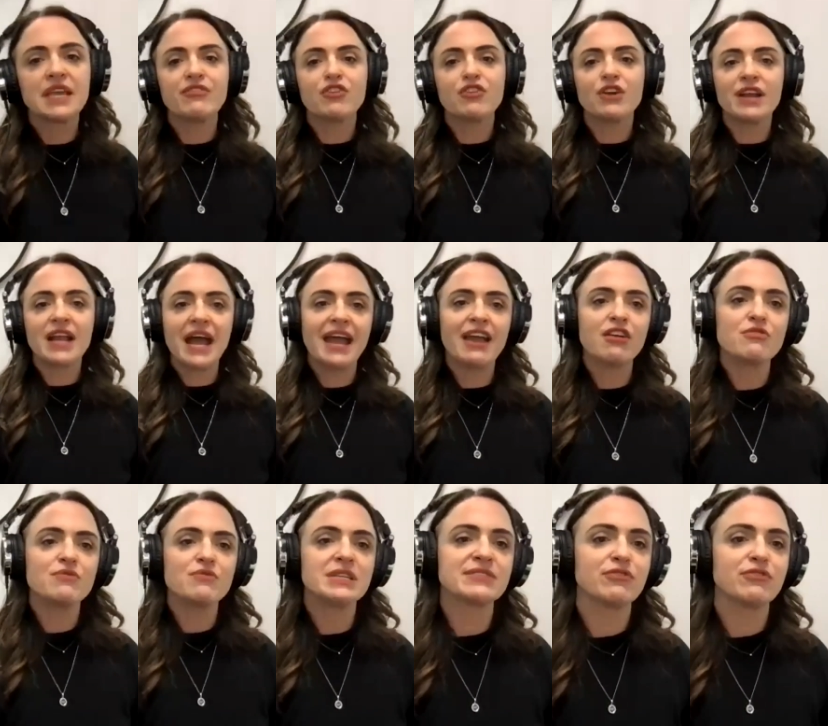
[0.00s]
you're at higher
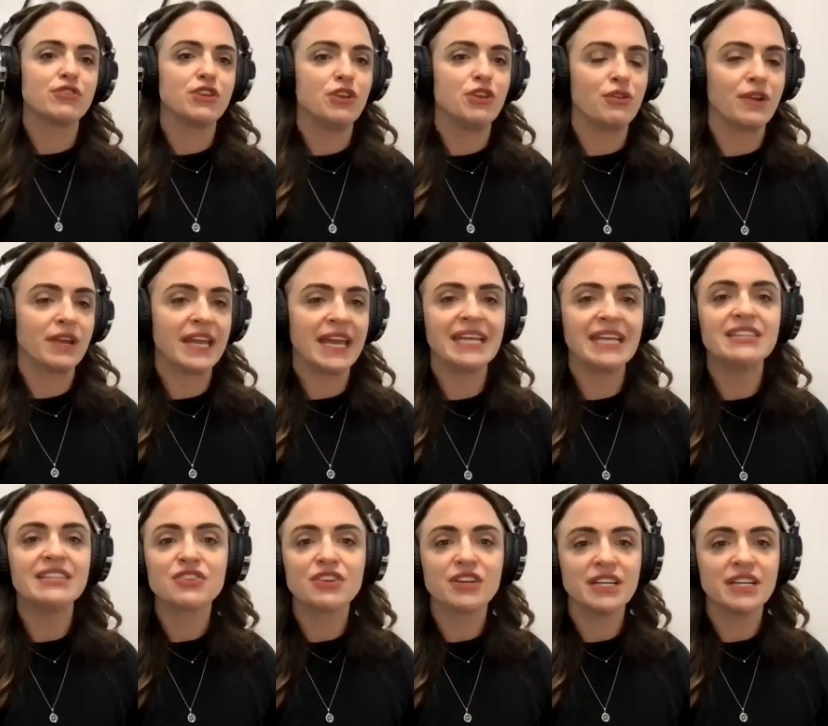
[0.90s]
risk for uterine
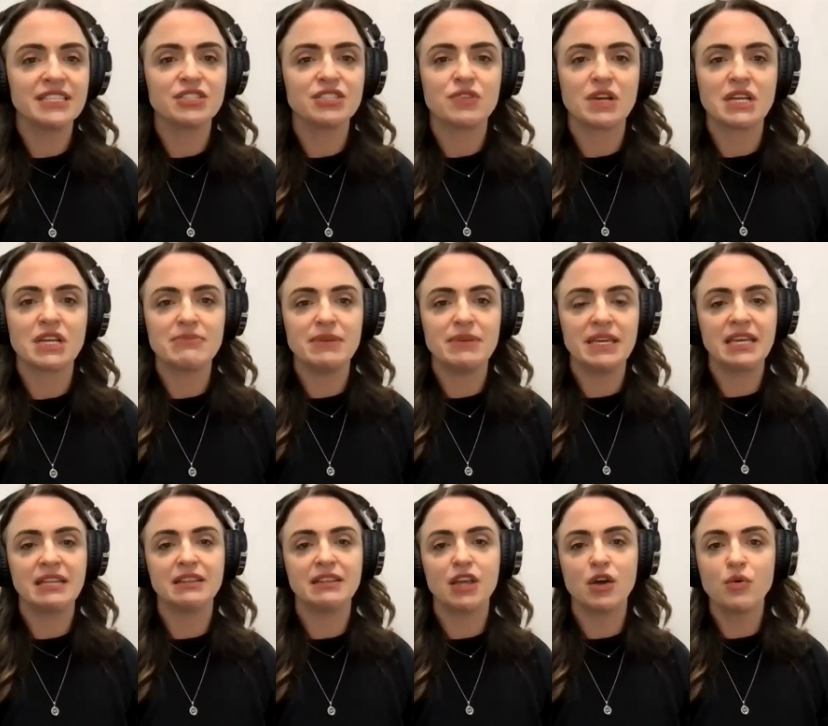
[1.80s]
cancer, a hysterectomy
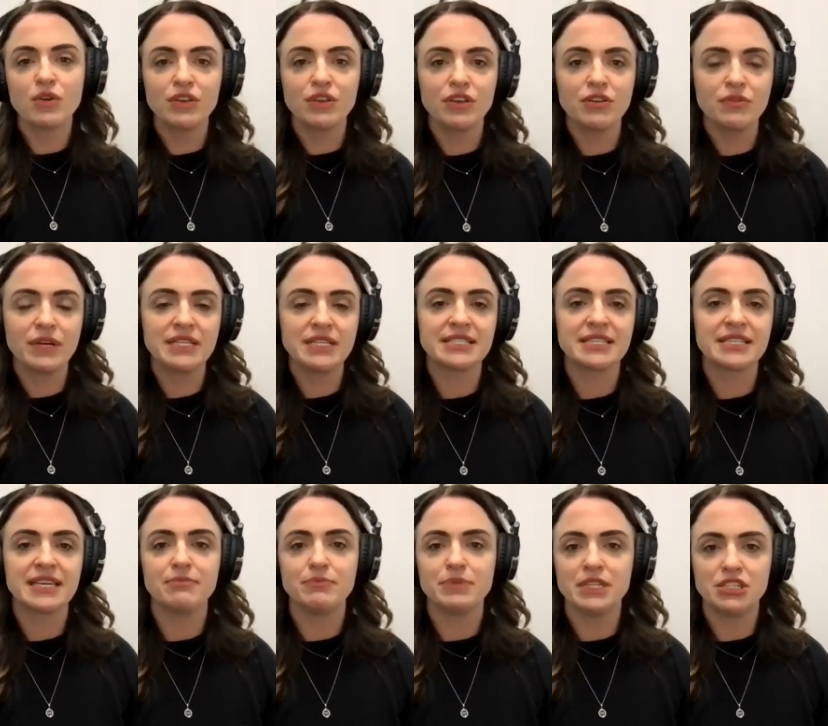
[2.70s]
can lower your risk
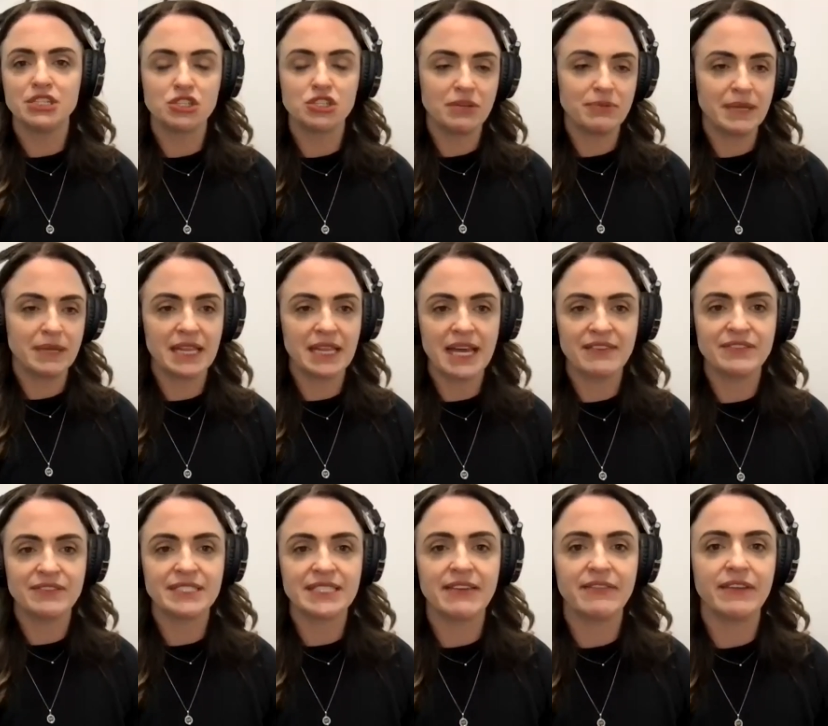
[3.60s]
and potentially be
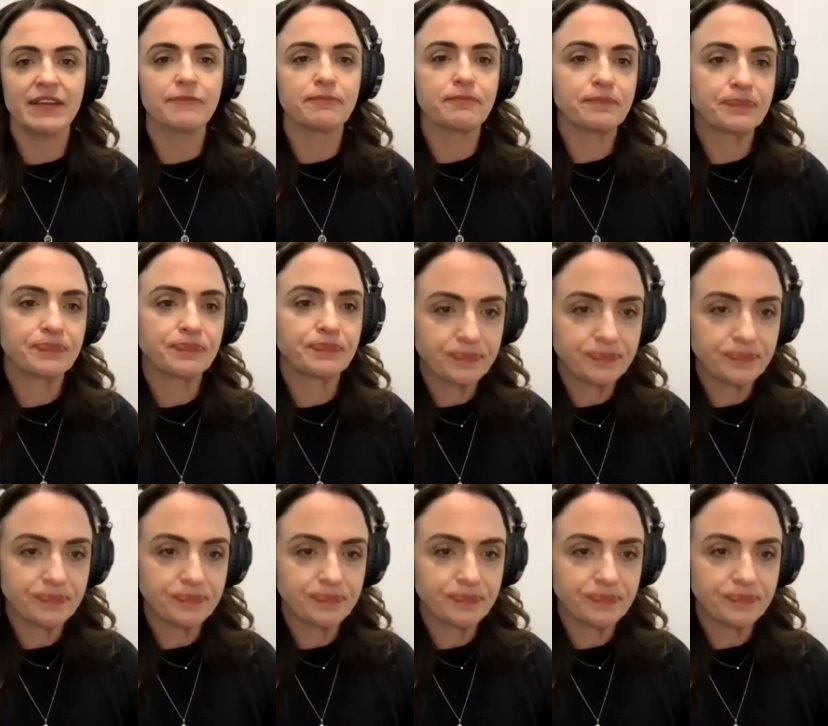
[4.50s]
life-saving.